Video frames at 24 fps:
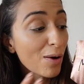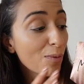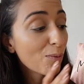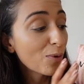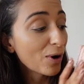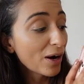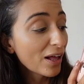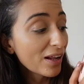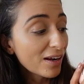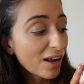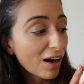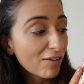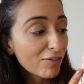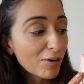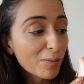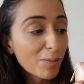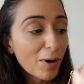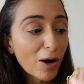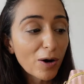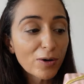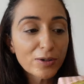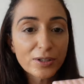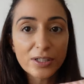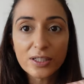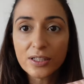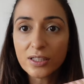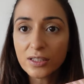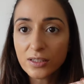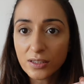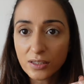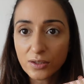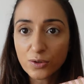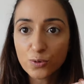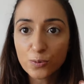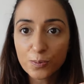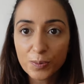What I love about it
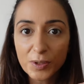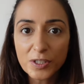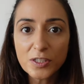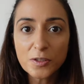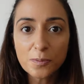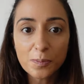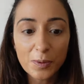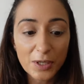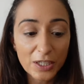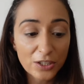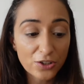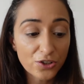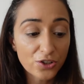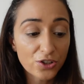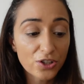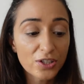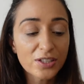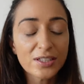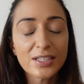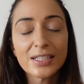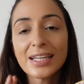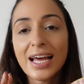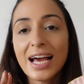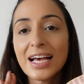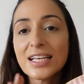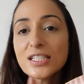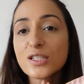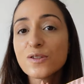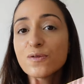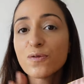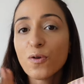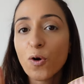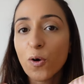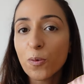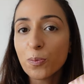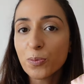is super spacious. It has
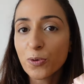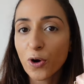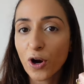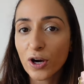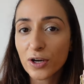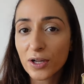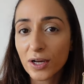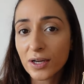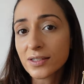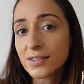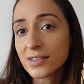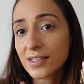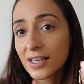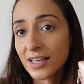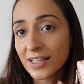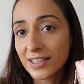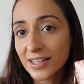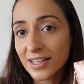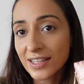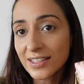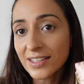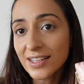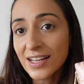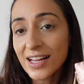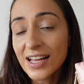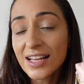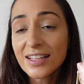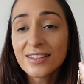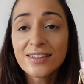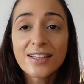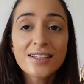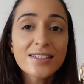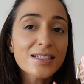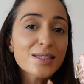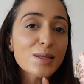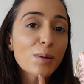four products in it.
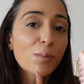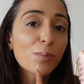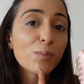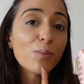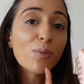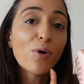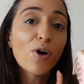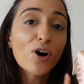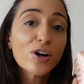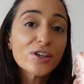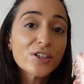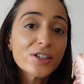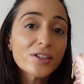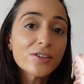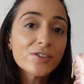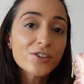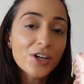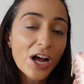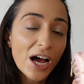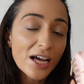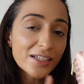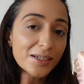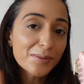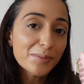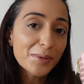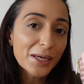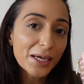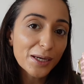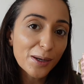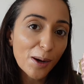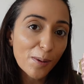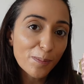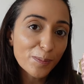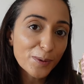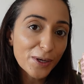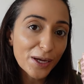This is the Modern Rani
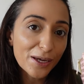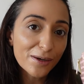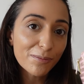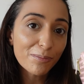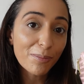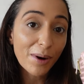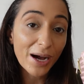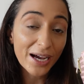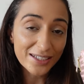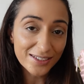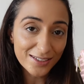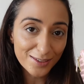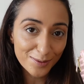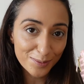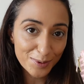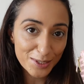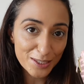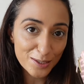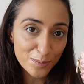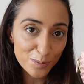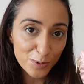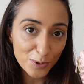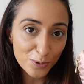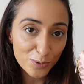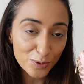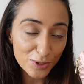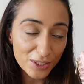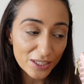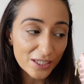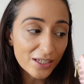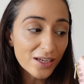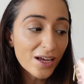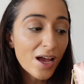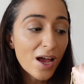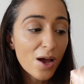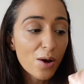Makeup Kit by Swiss
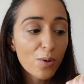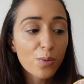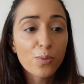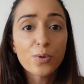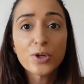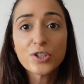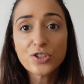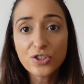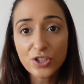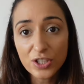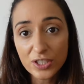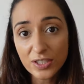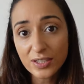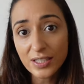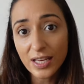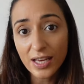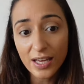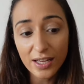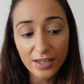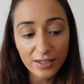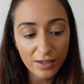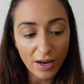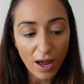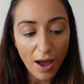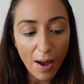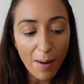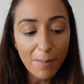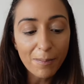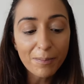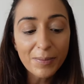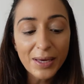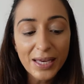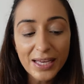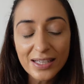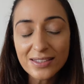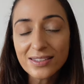Beauty, which is their
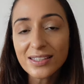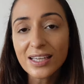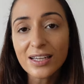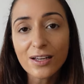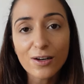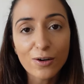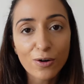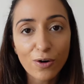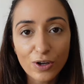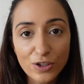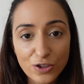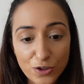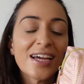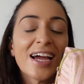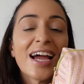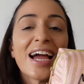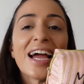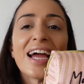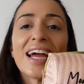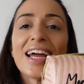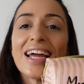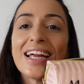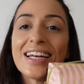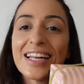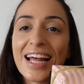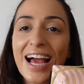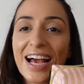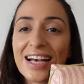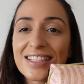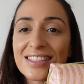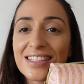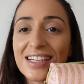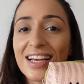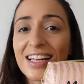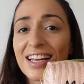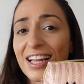amazing launch. It
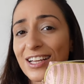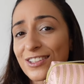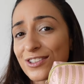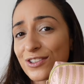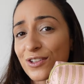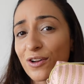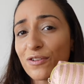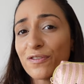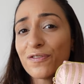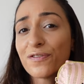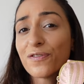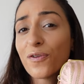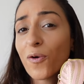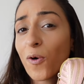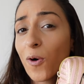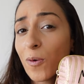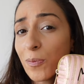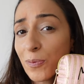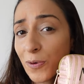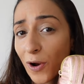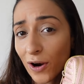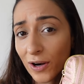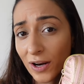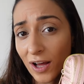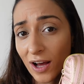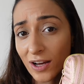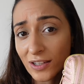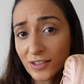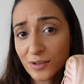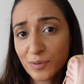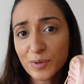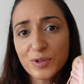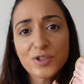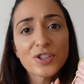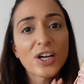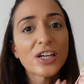has a collection of four
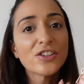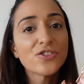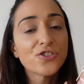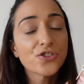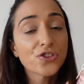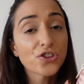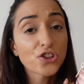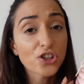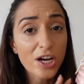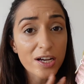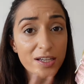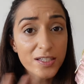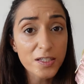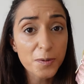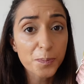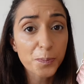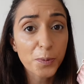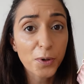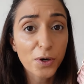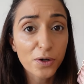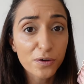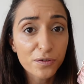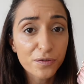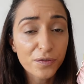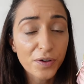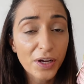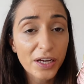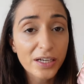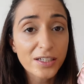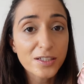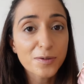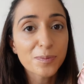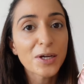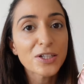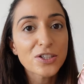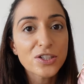products which are just perfect,
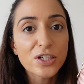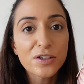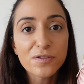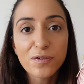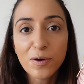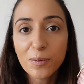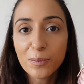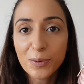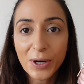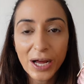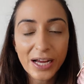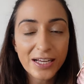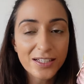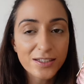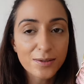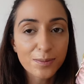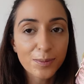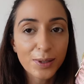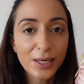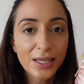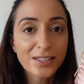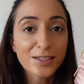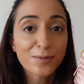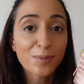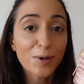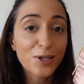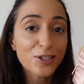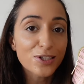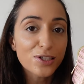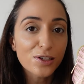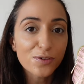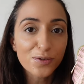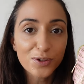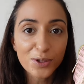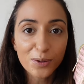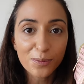especially for bridesmaids,
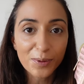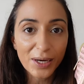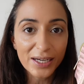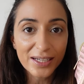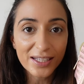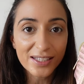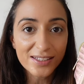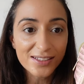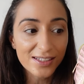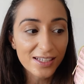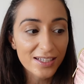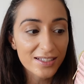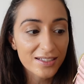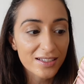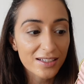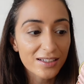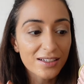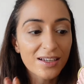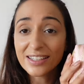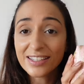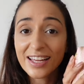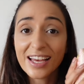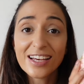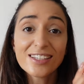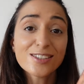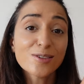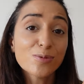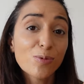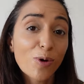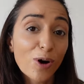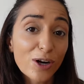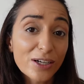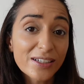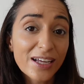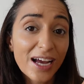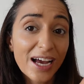especially for the wedding season. And guess
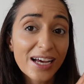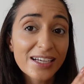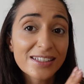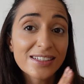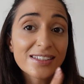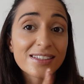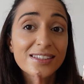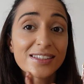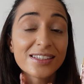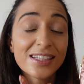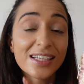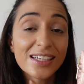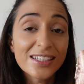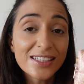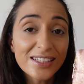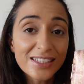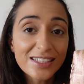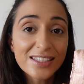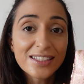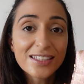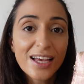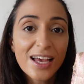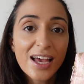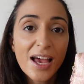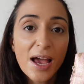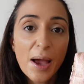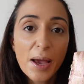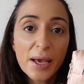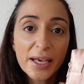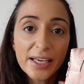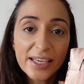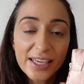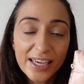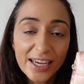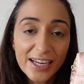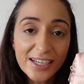what, guys? This
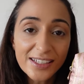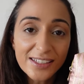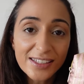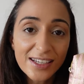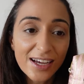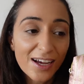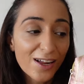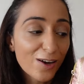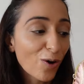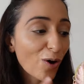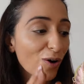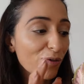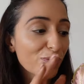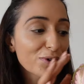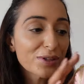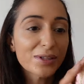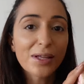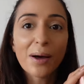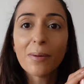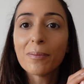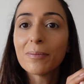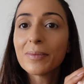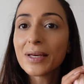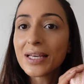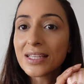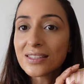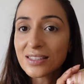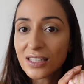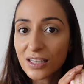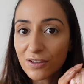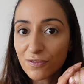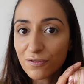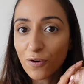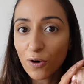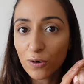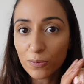kit, along with the
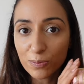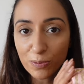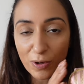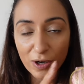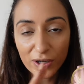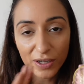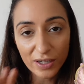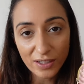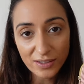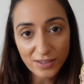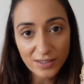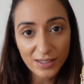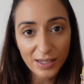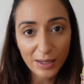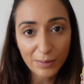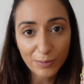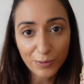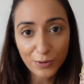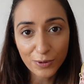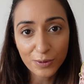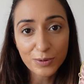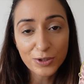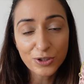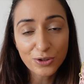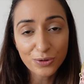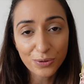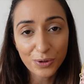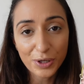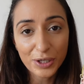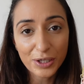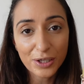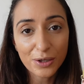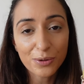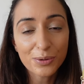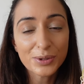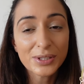amazing four products that I'm going to be
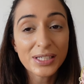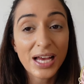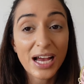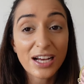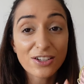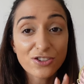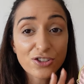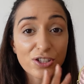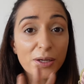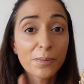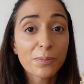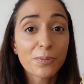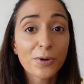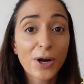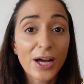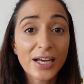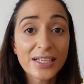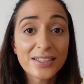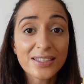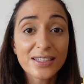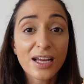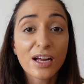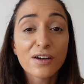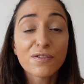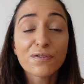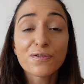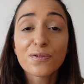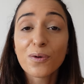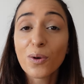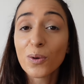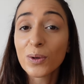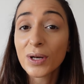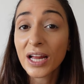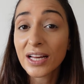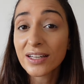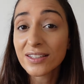showing you, is actually priced at
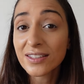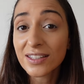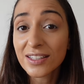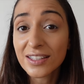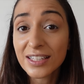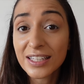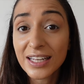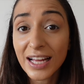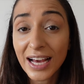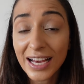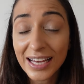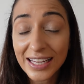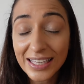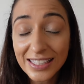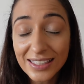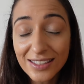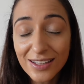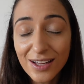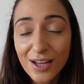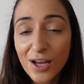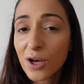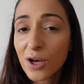$4.99,